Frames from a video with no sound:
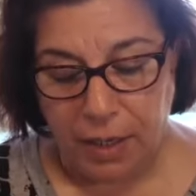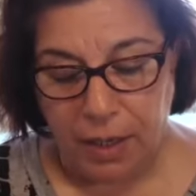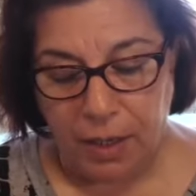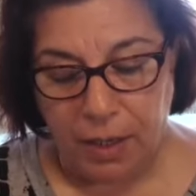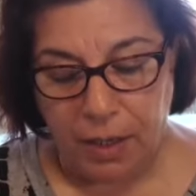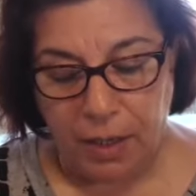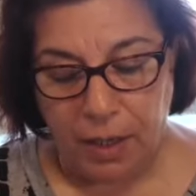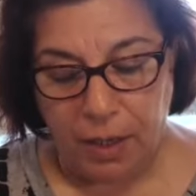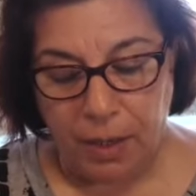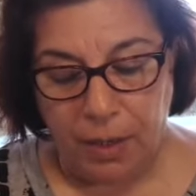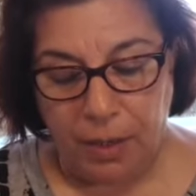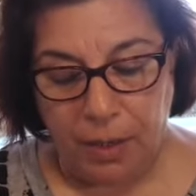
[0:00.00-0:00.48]

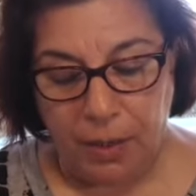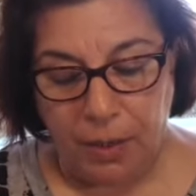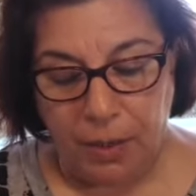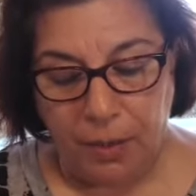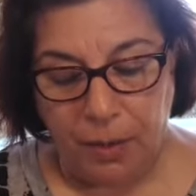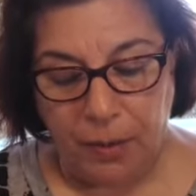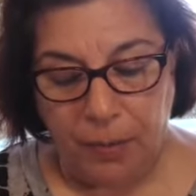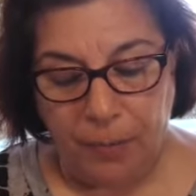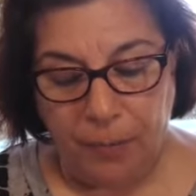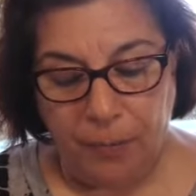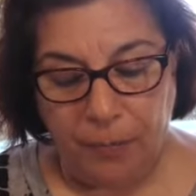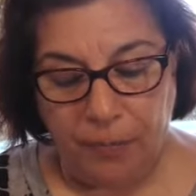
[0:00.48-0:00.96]

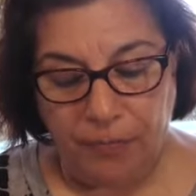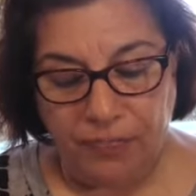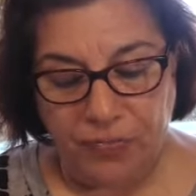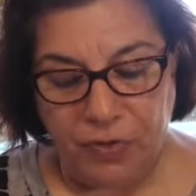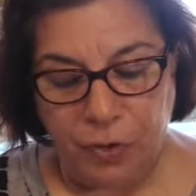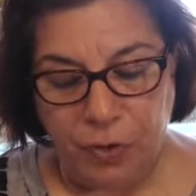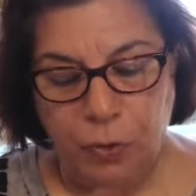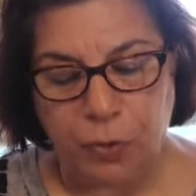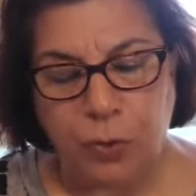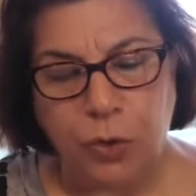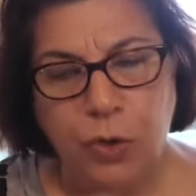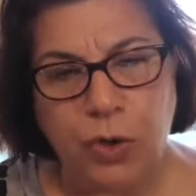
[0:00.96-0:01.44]
Um,
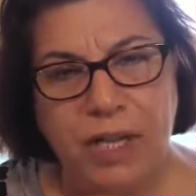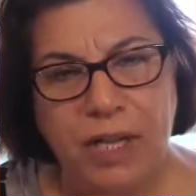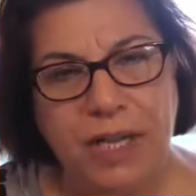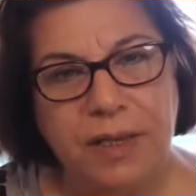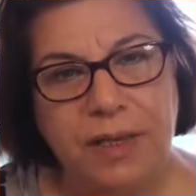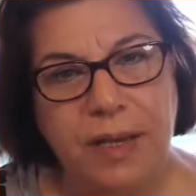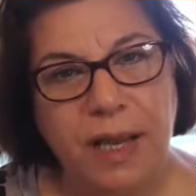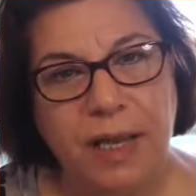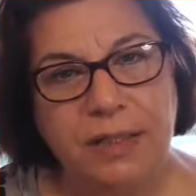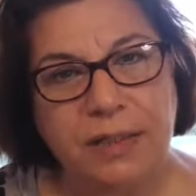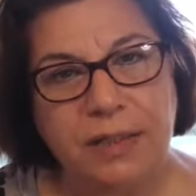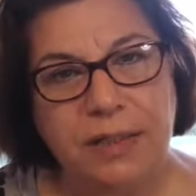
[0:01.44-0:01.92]
you're
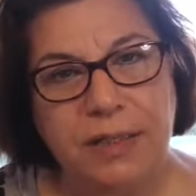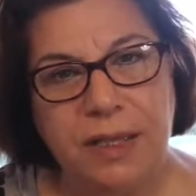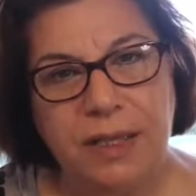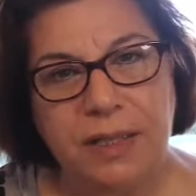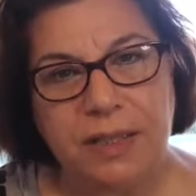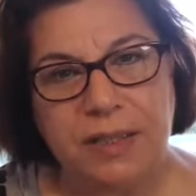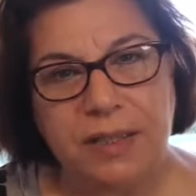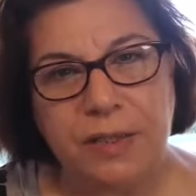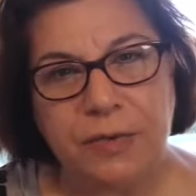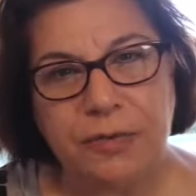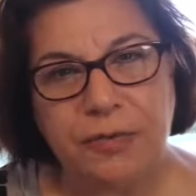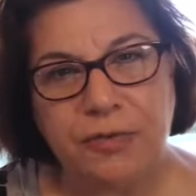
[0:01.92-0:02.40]
looking at
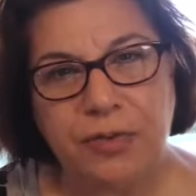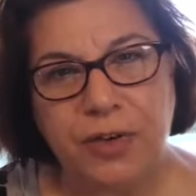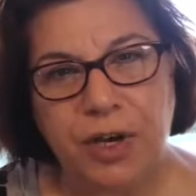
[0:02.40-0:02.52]
things